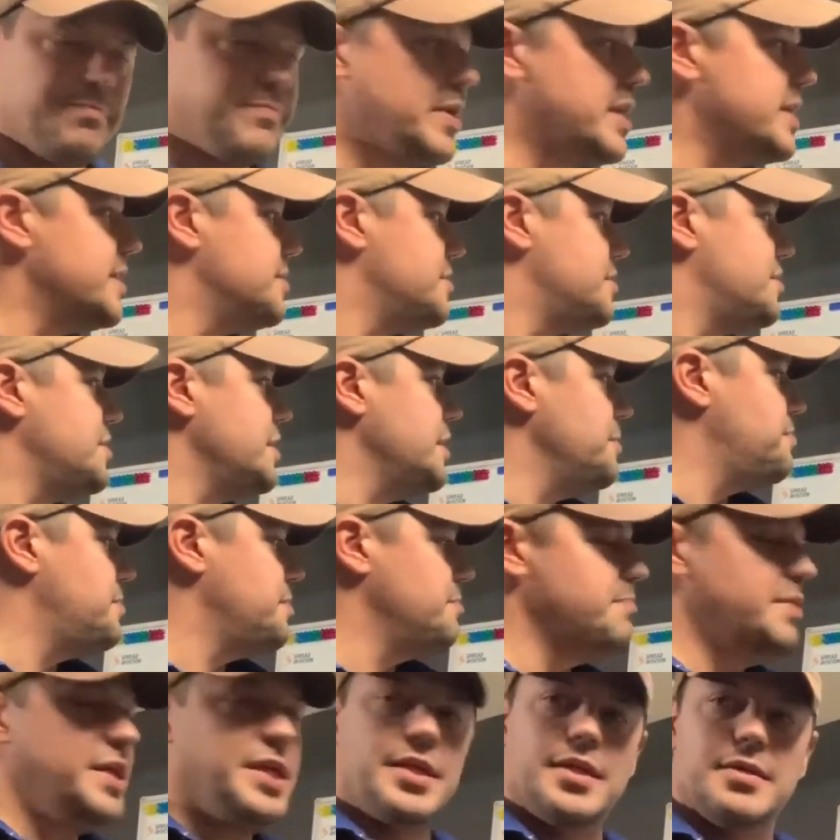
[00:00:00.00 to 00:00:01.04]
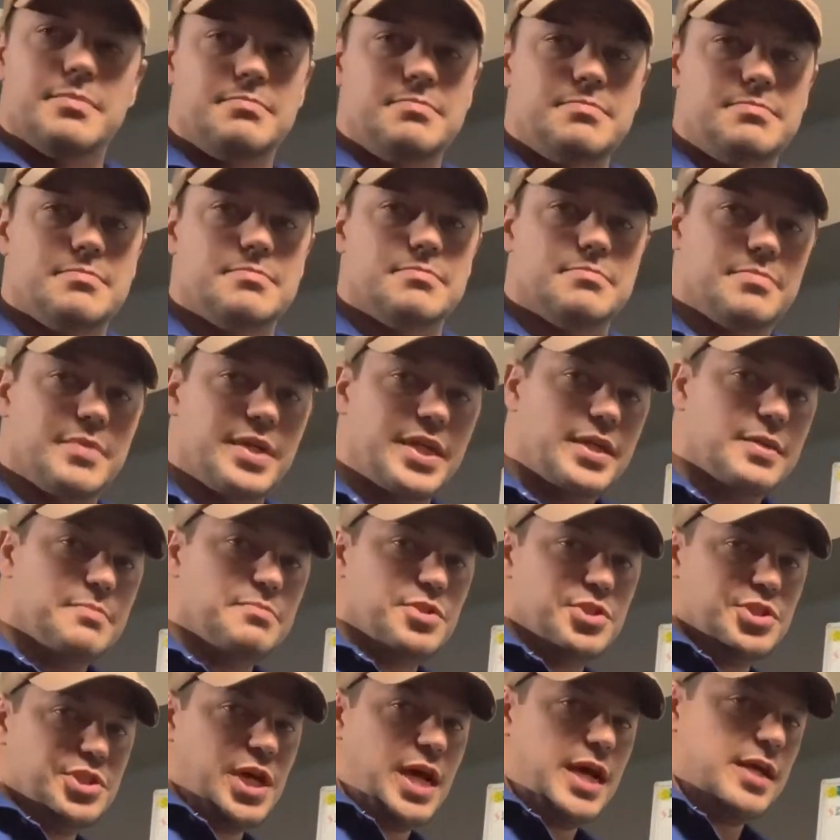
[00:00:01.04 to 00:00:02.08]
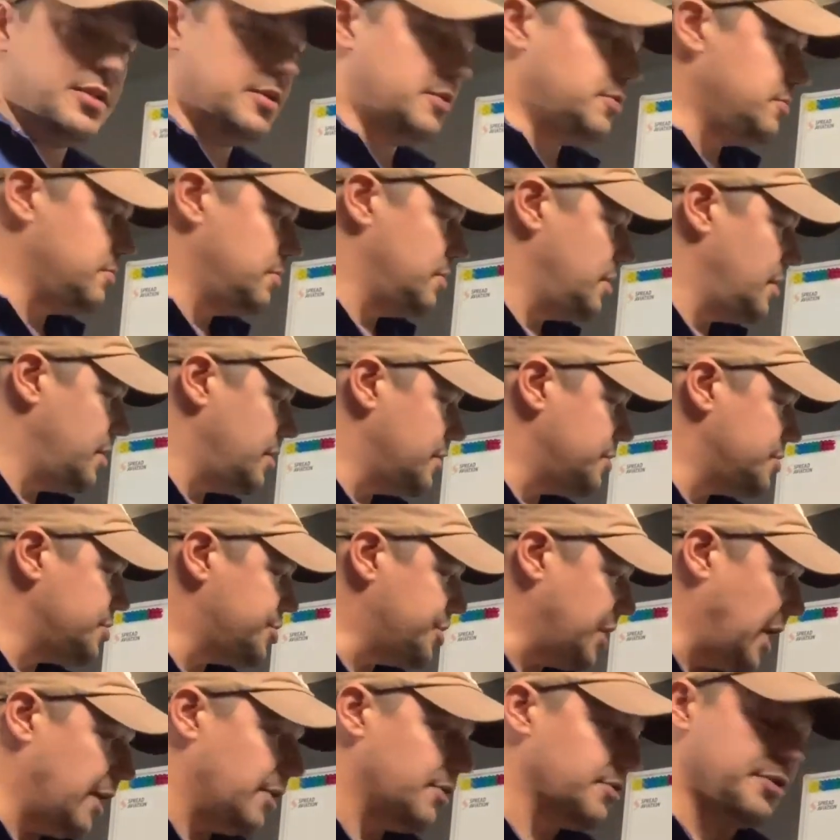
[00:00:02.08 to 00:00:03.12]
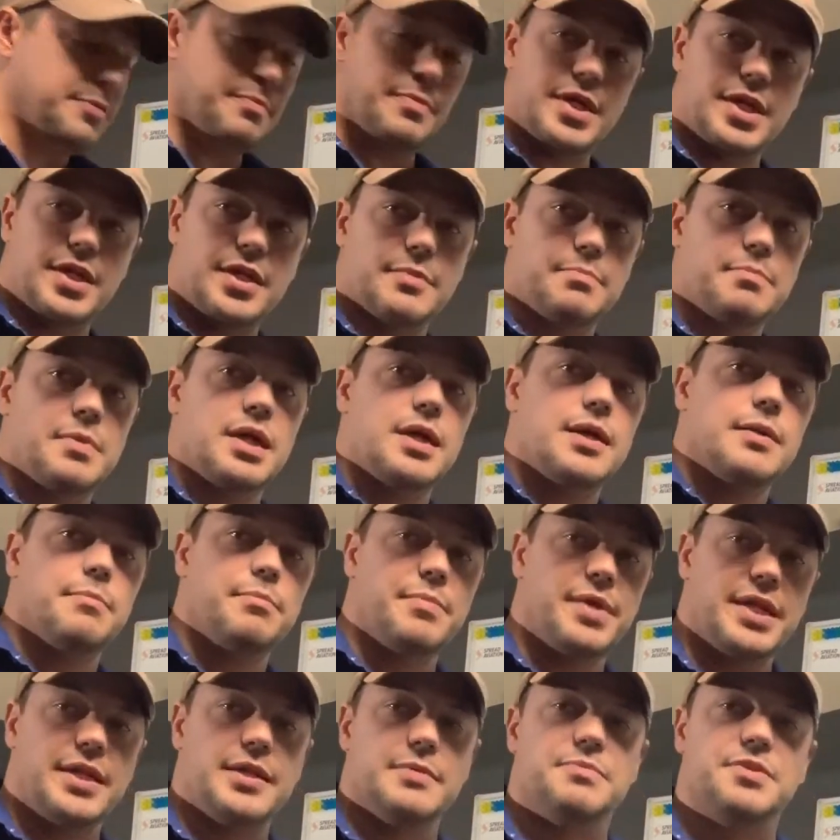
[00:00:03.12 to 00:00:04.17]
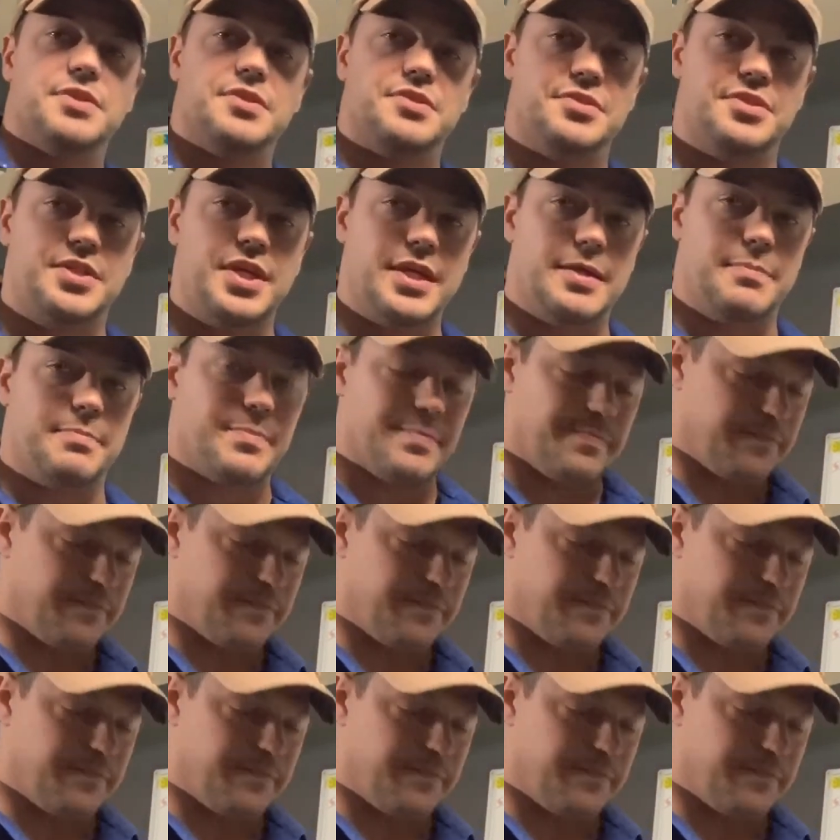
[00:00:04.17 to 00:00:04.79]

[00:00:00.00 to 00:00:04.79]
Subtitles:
steep to medium, medium to shallow, shallow to medium, medium to steep.